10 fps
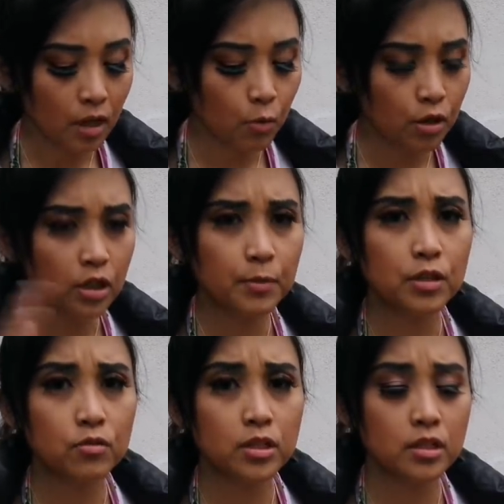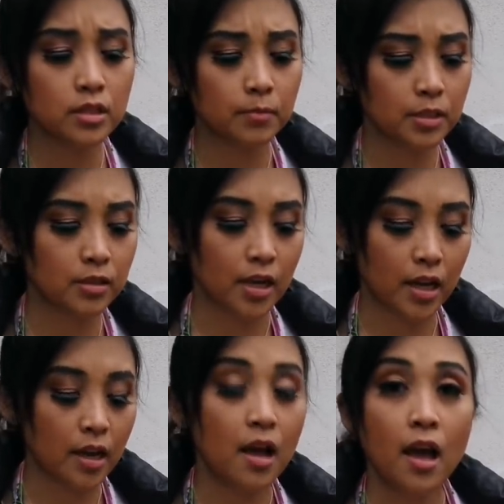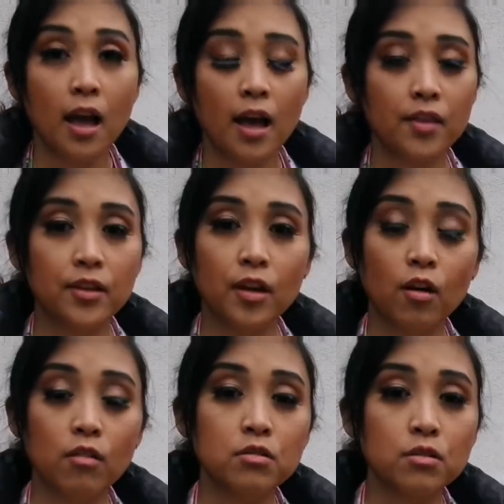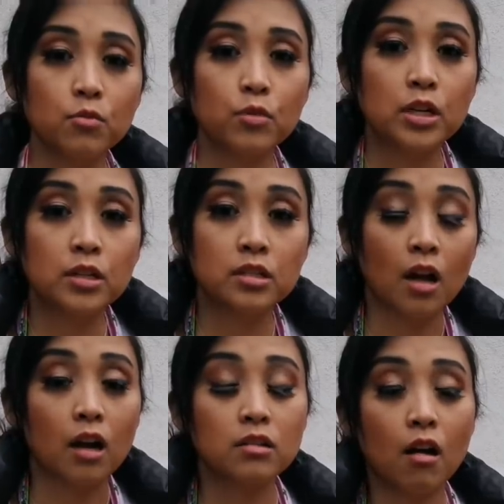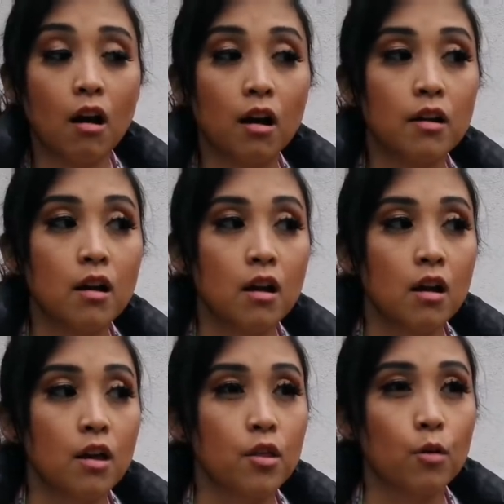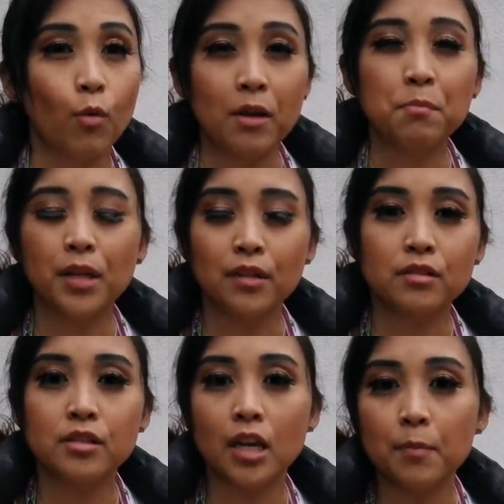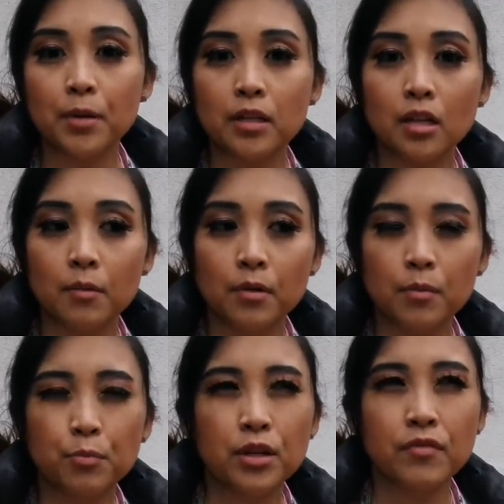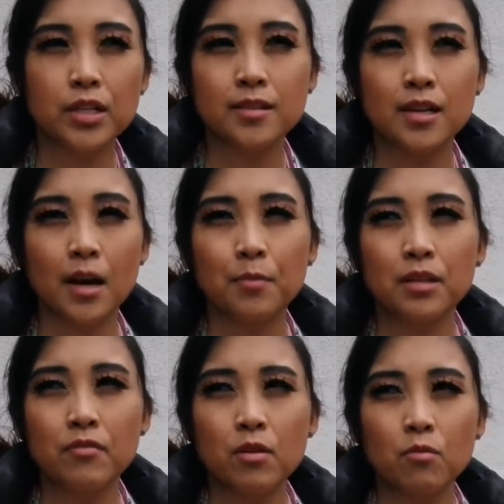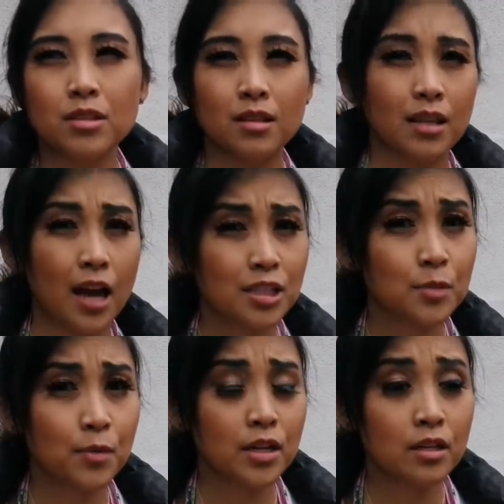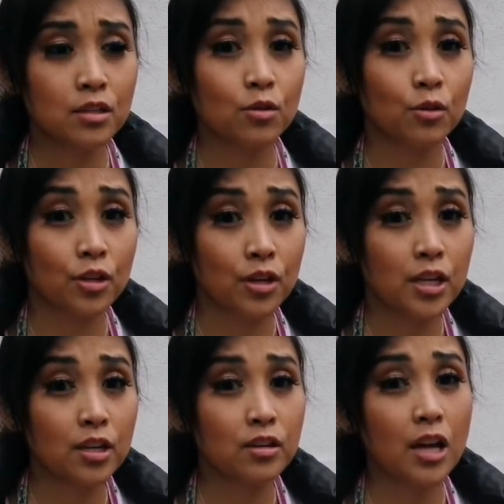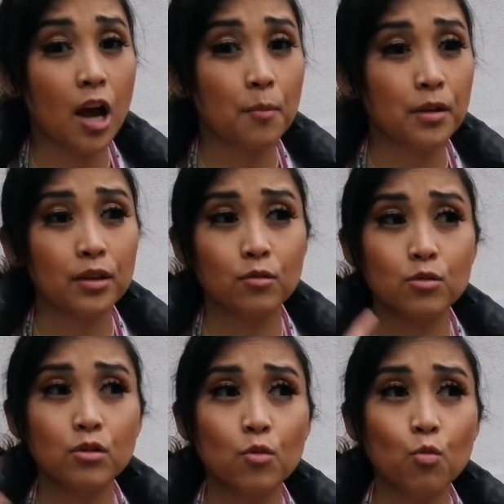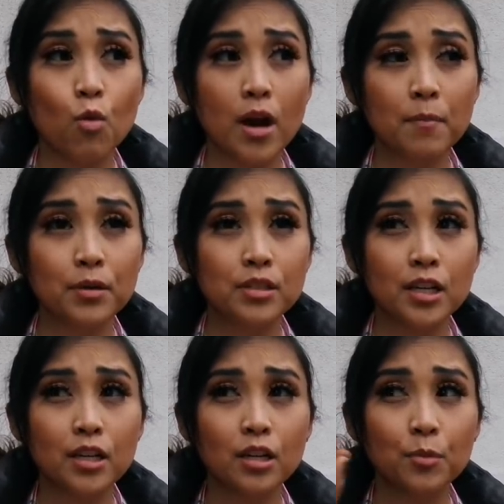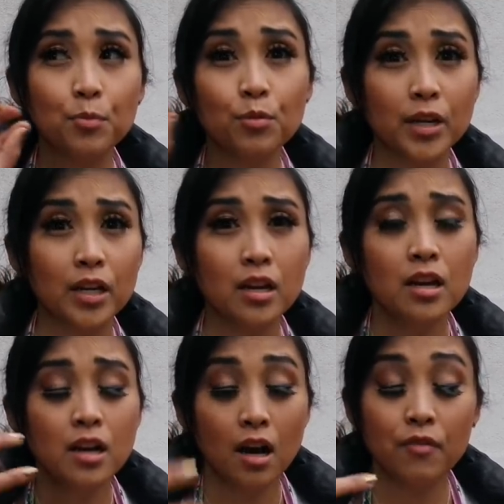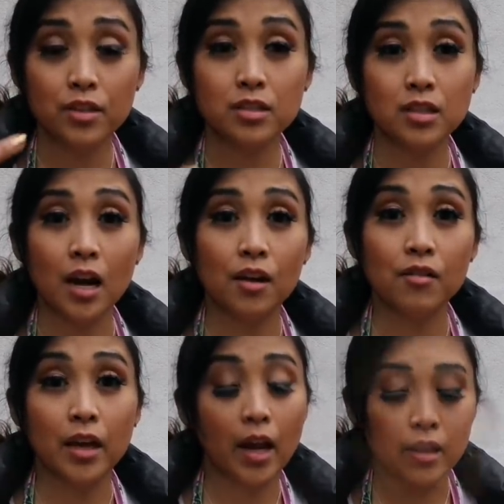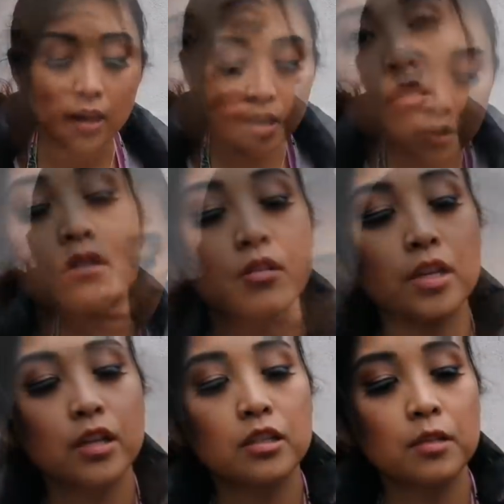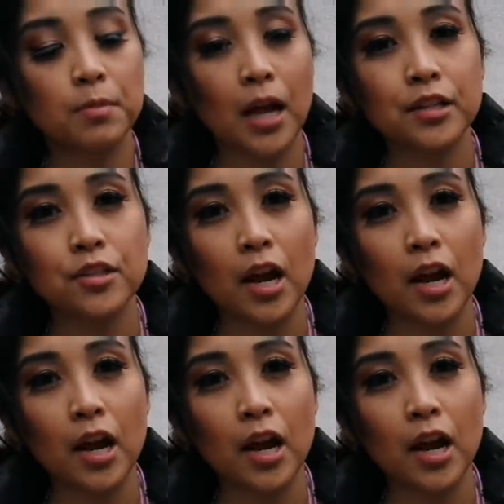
And we're gonna be using some today. And then they also restocked on the white planters that I picked up previously. I believe it was last spring, so they're here now, but there was only one particular print of the style that I like. So here's the planter.